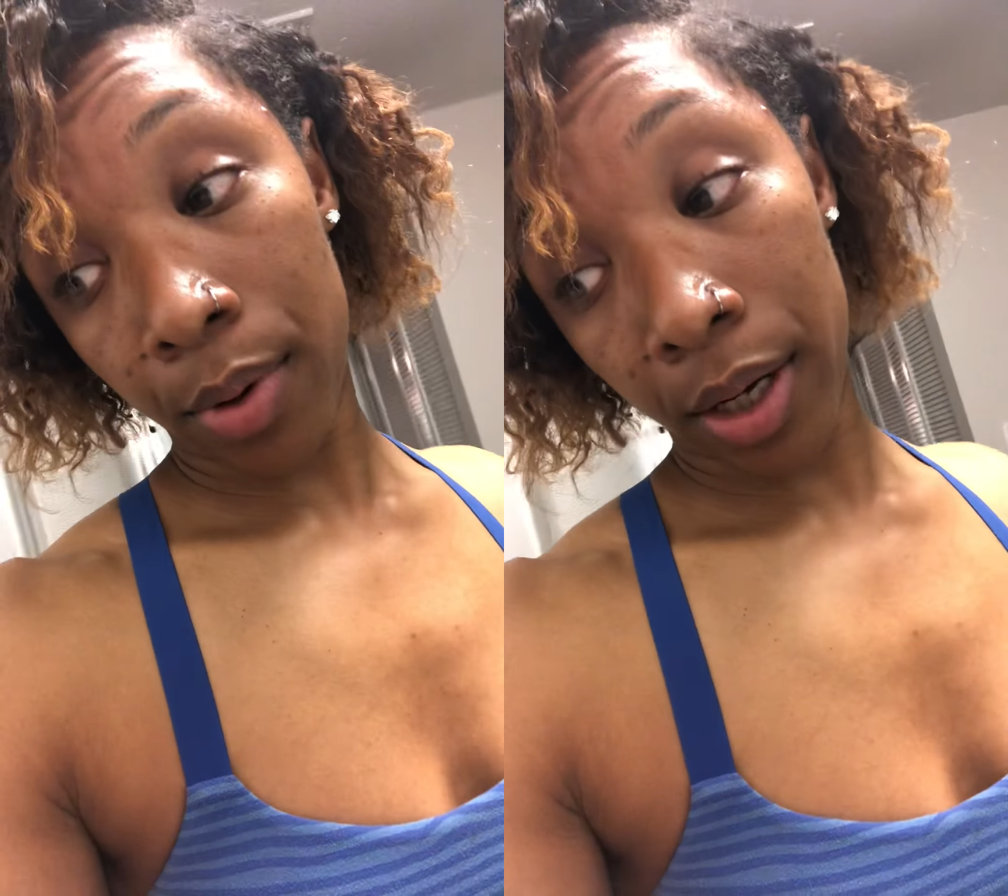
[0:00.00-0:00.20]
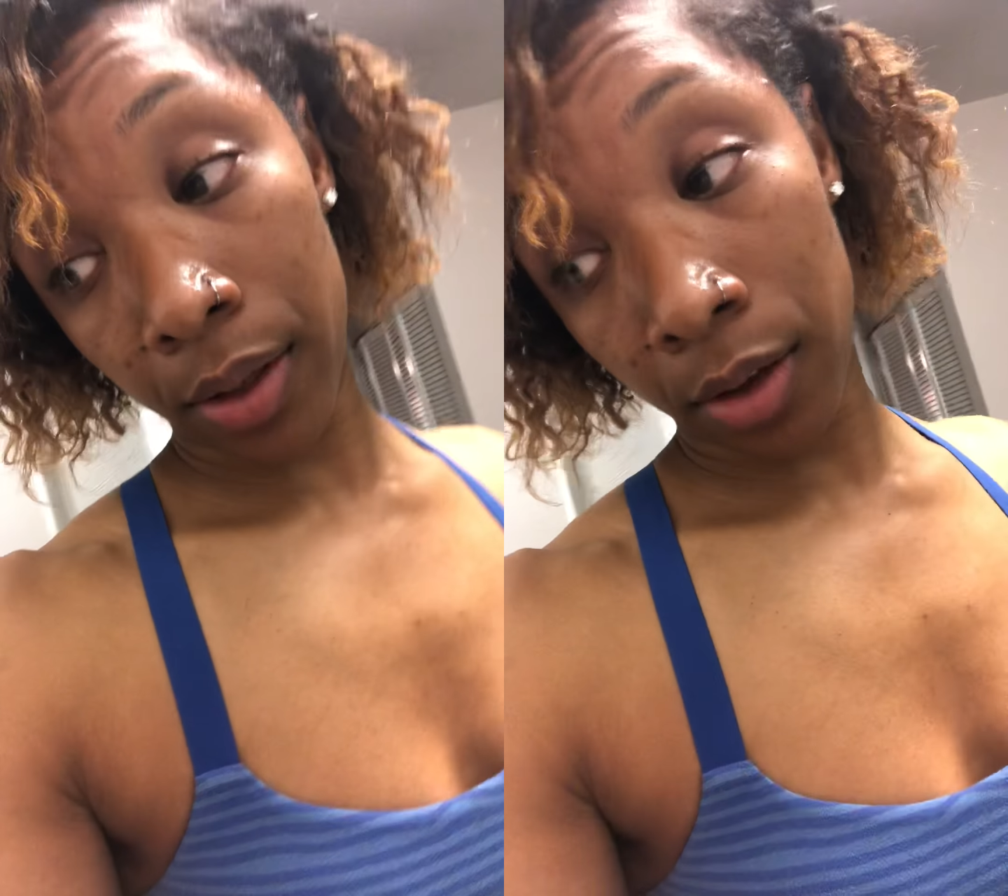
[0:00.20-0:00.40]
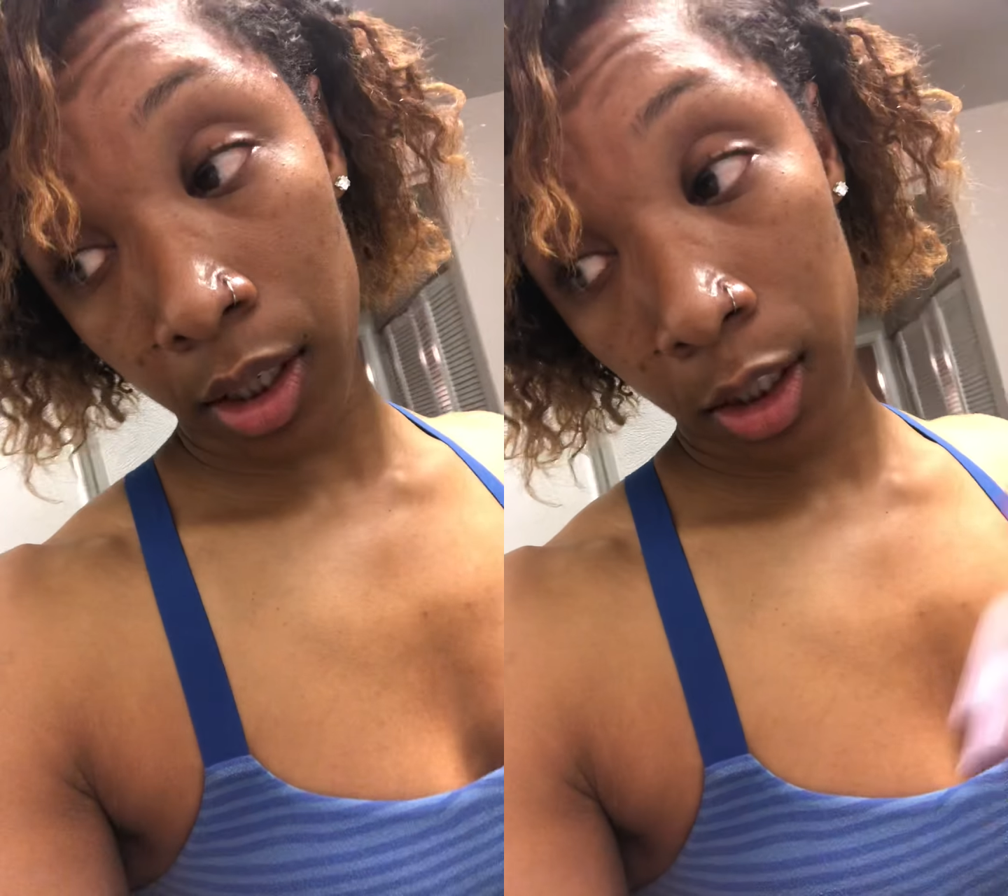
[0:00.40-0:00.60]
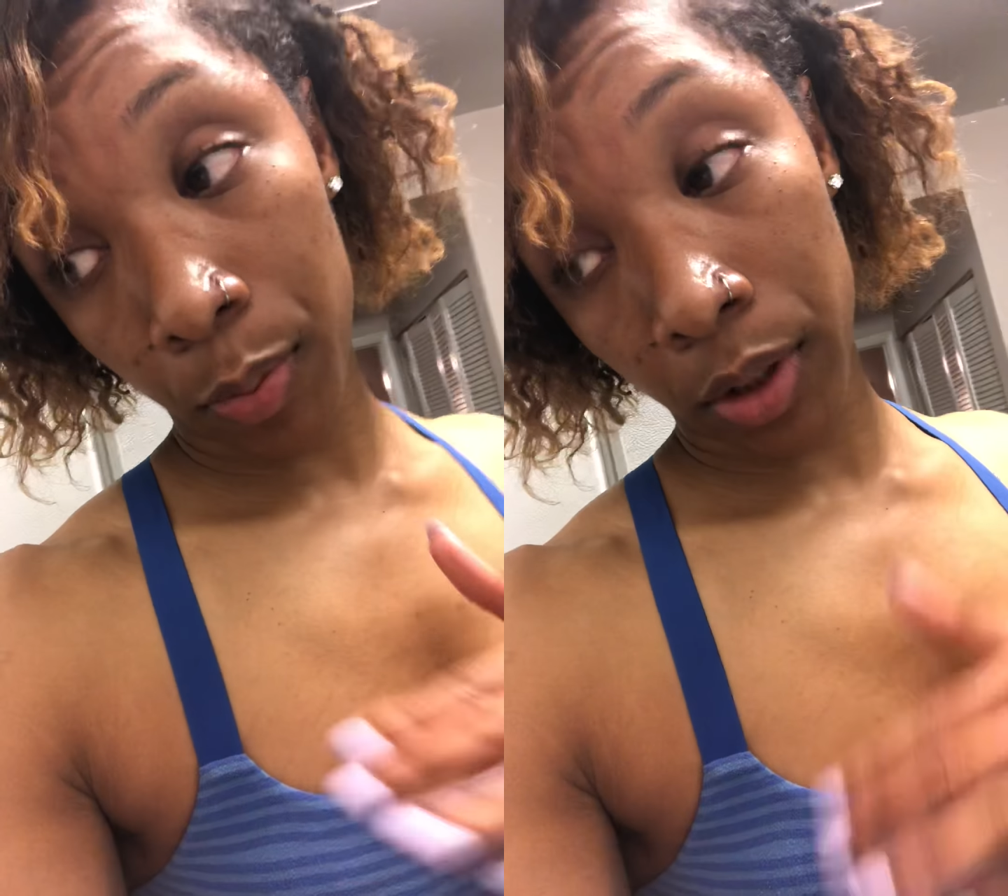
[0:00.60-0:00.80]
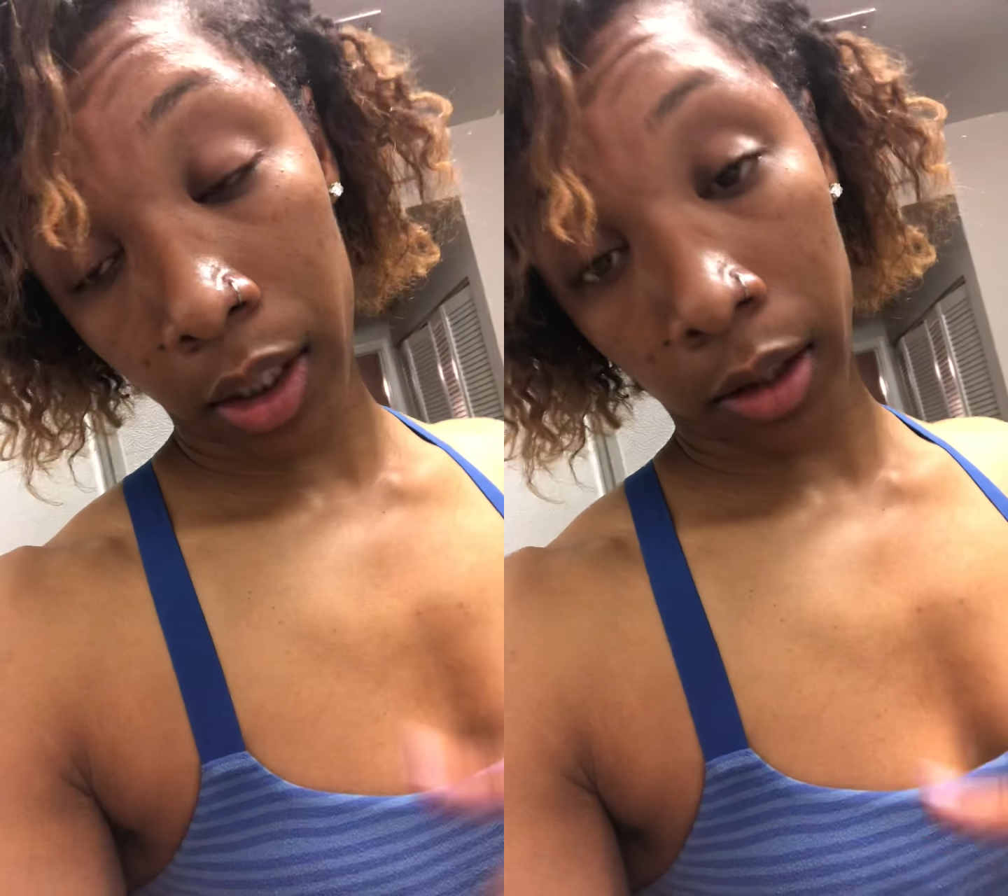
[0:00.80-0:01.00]
But this
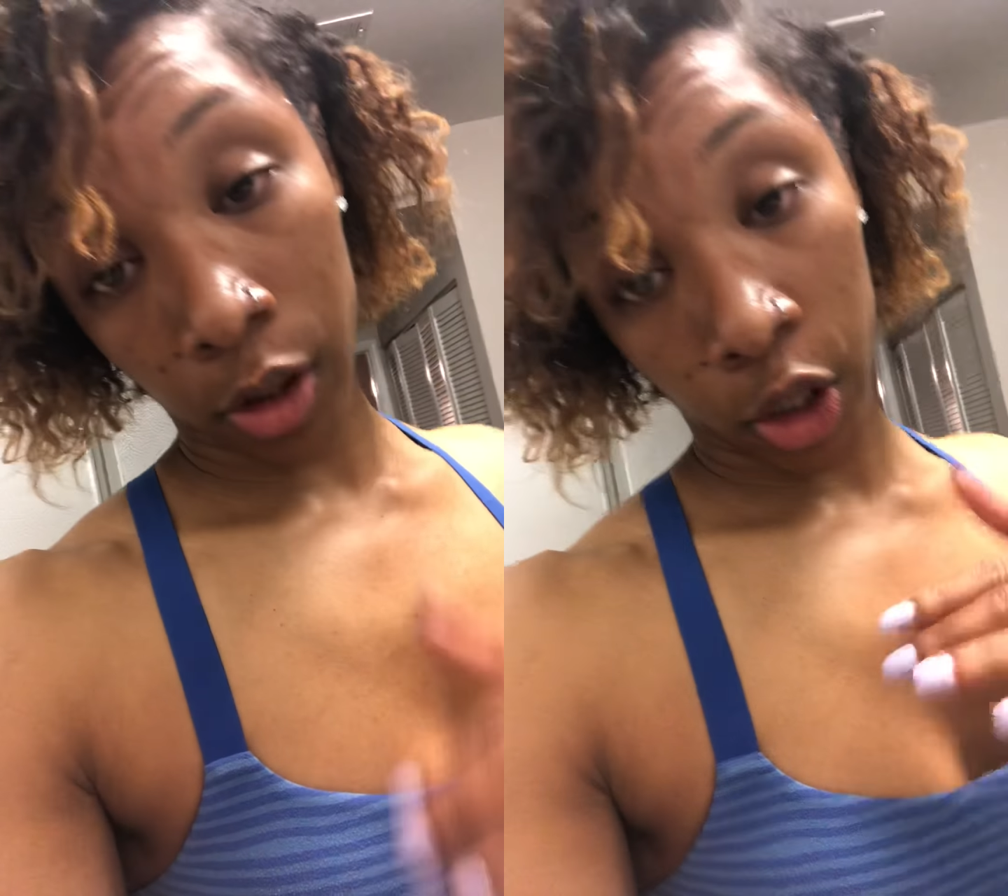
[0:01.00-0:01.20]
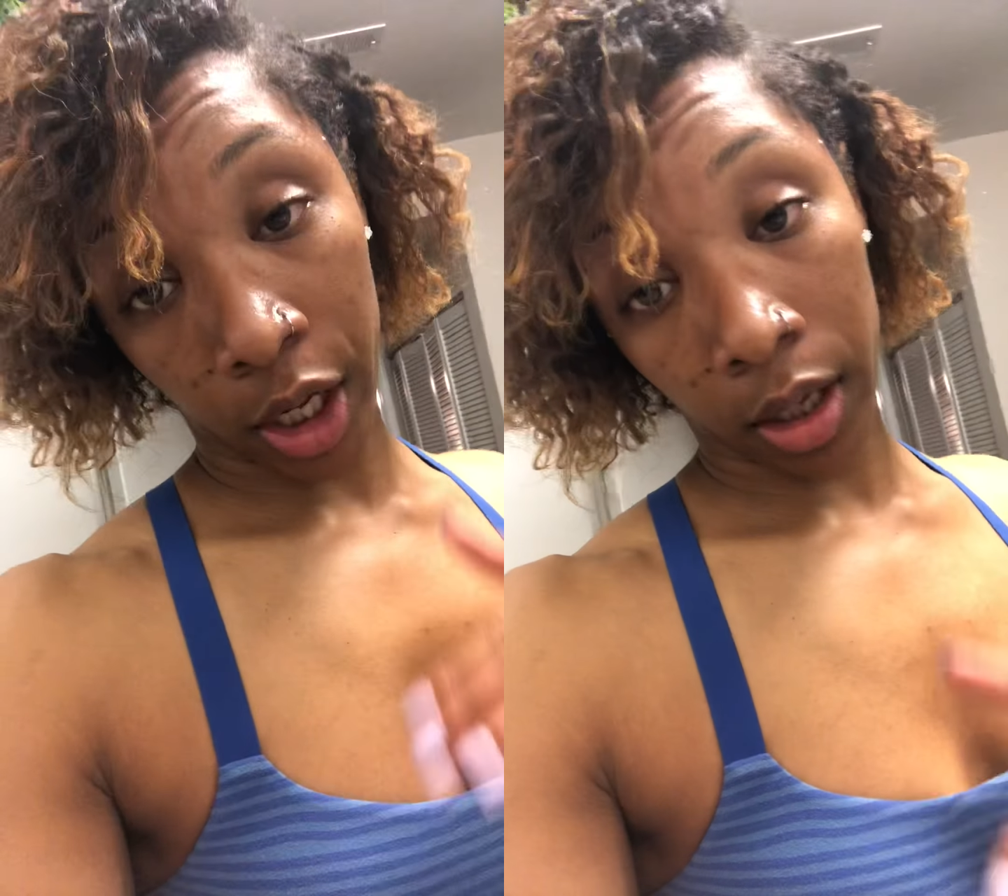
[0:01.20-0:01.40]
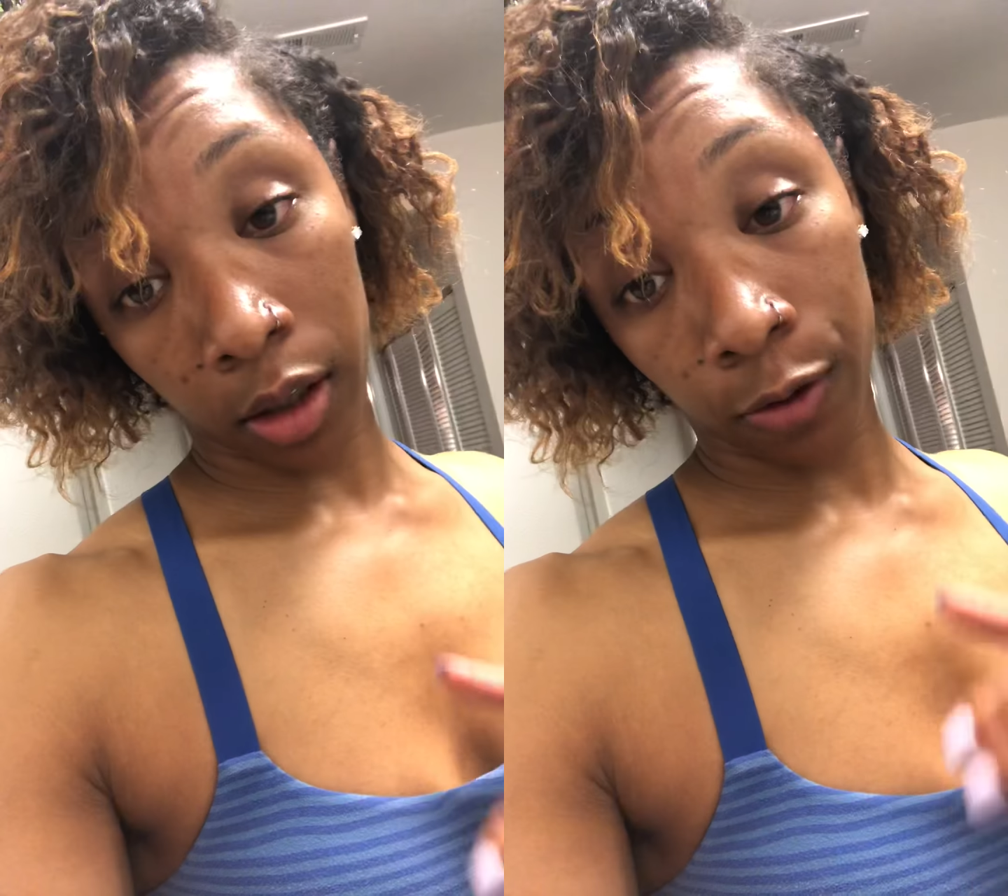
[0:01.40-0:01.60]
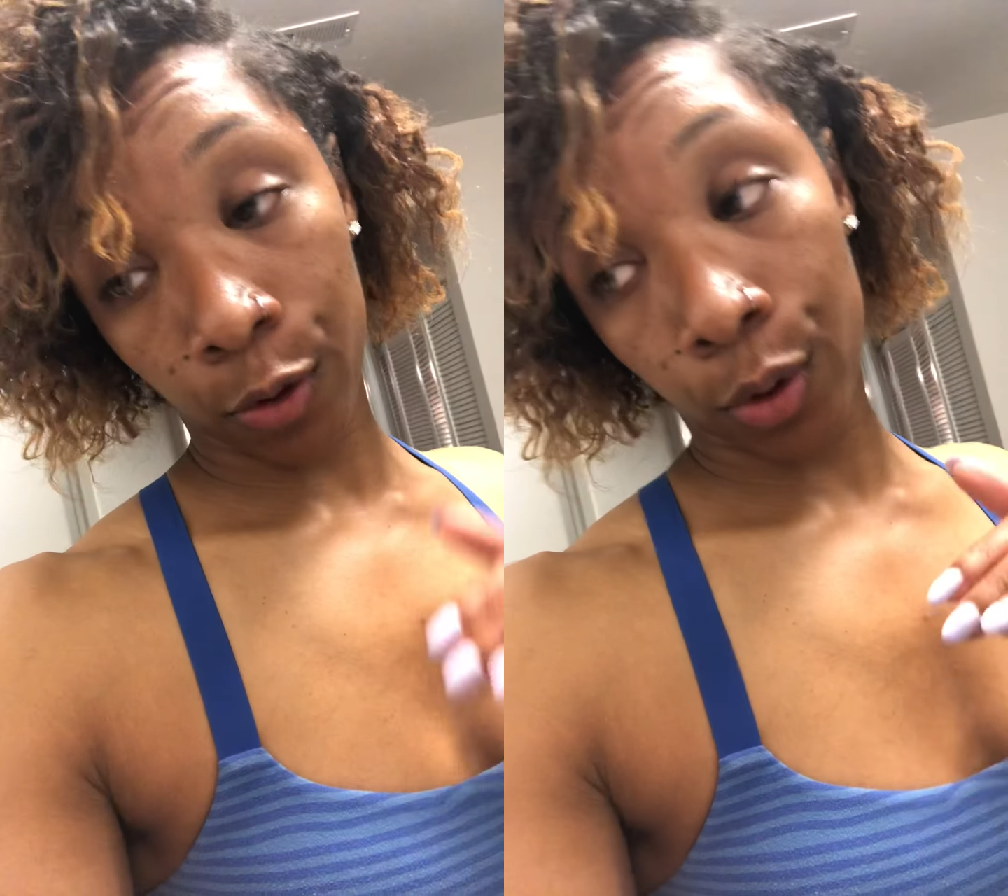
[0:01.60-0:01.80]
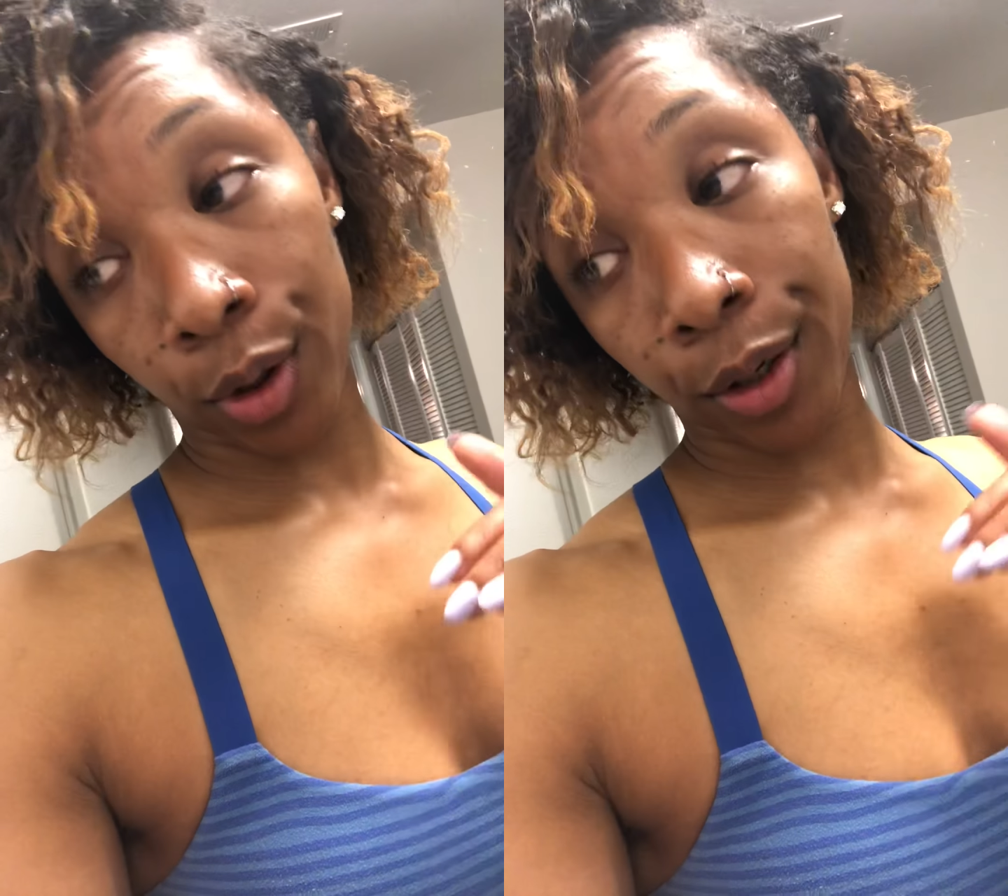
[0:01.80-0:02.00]
particular shake is
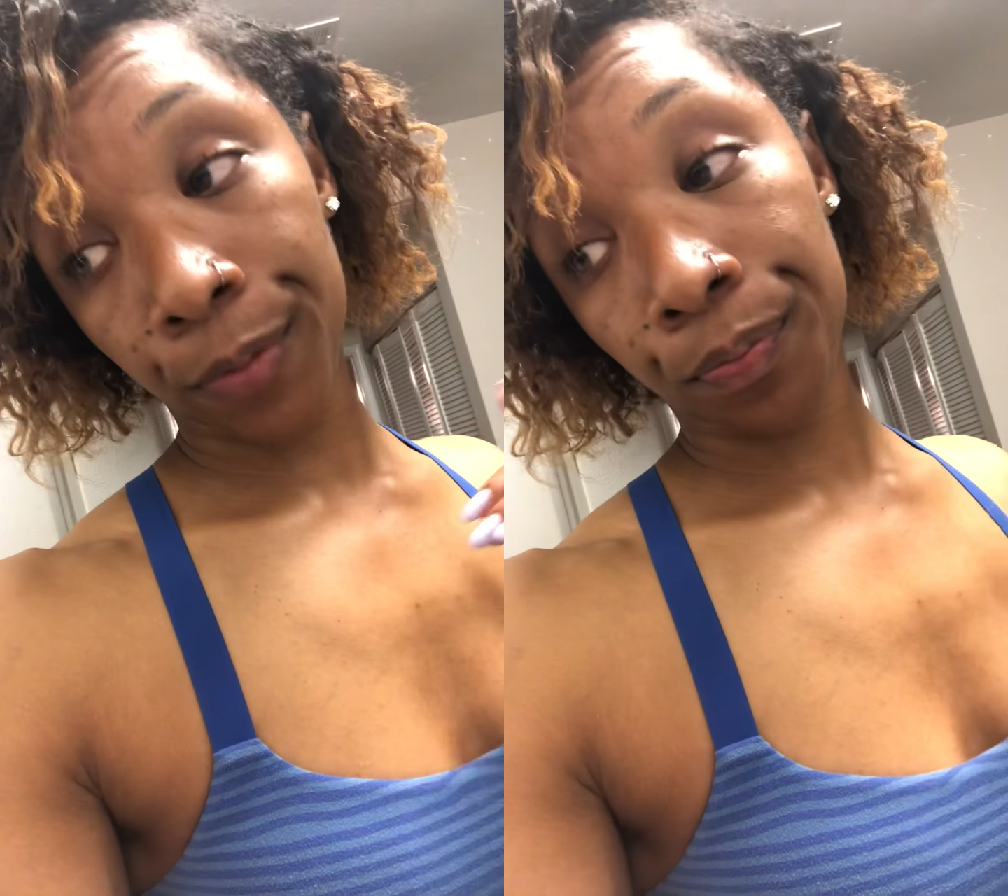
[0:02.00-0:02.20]
for